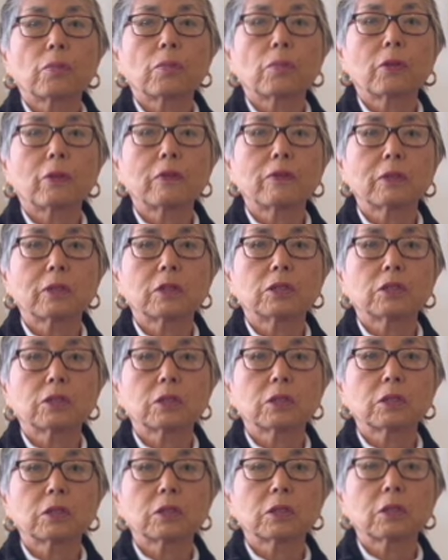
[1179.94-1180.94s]

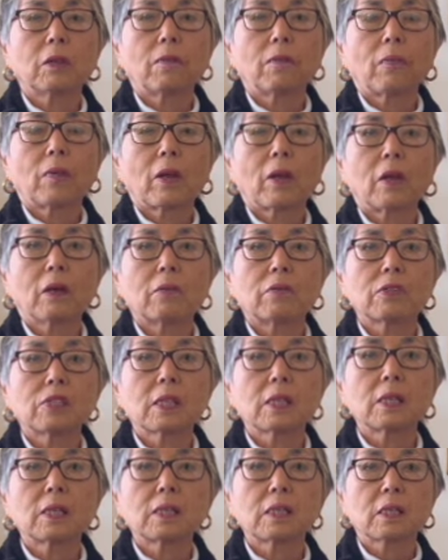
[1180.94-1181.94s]
privileges of
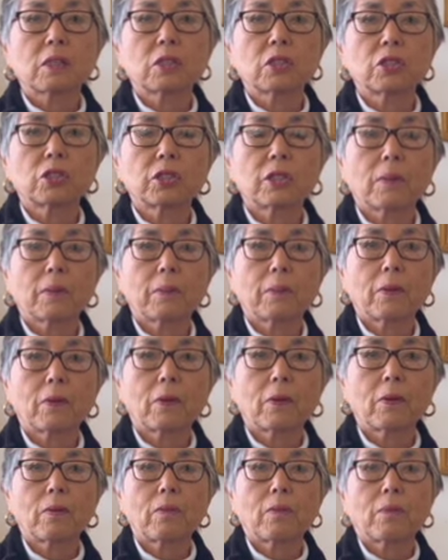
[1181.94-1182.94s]
citizenship.
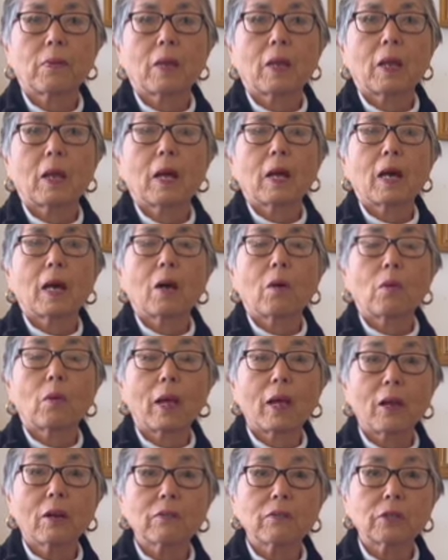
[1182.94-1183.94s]

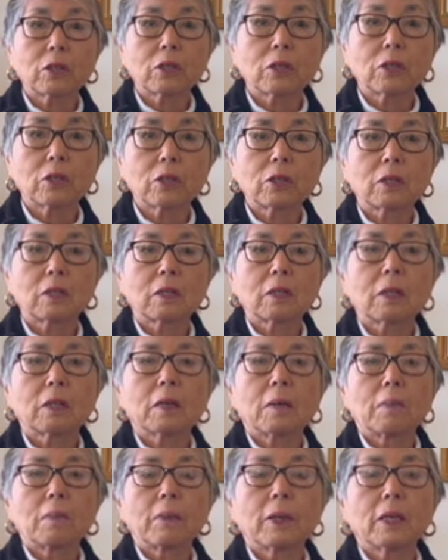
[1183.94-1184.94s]
However,
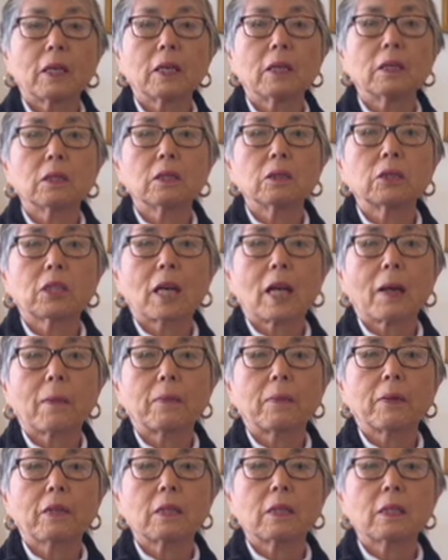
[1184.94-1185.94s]
being
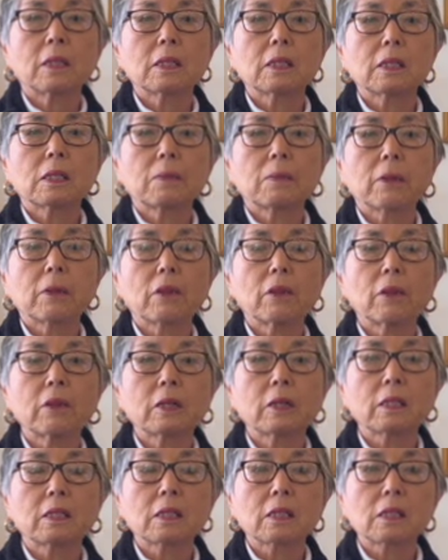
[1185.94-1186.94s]
Japanese
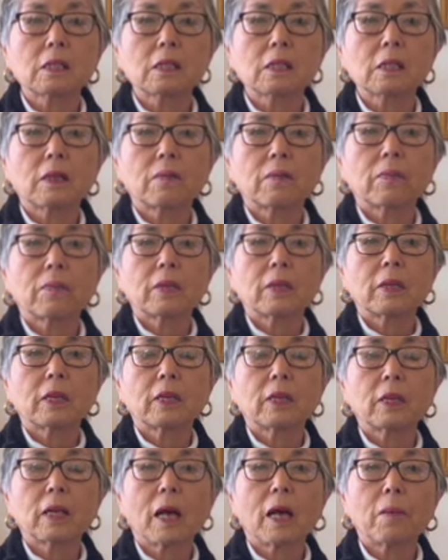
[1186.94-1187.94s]
Americans
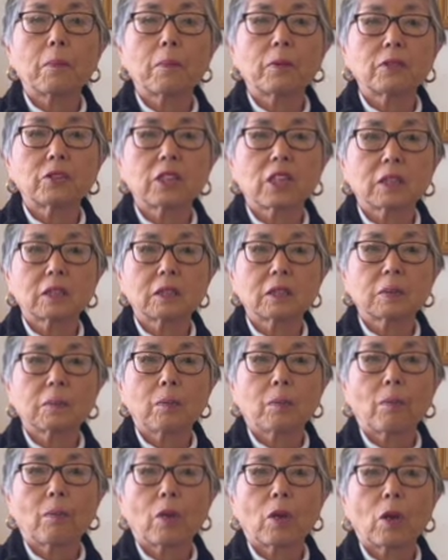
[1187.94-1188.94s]
did not protect them
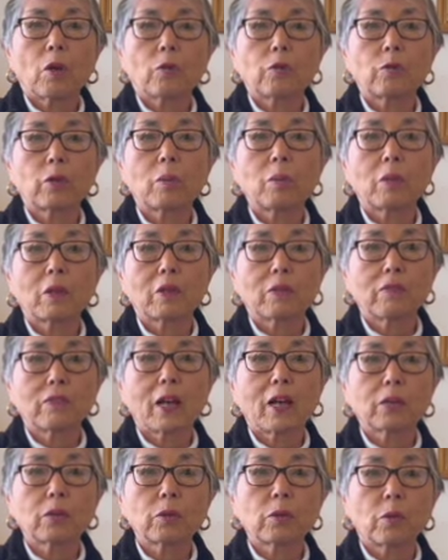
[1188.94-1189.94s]
from the
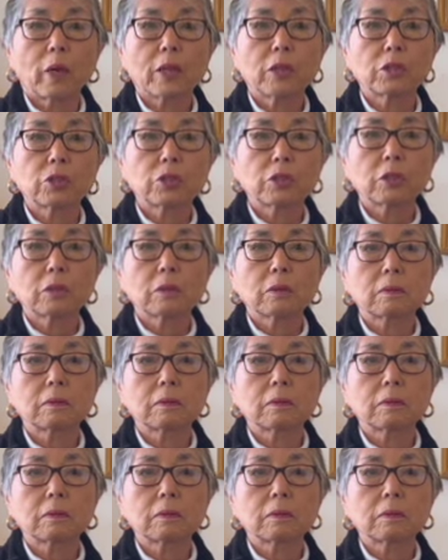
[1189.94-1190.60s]
evacuation.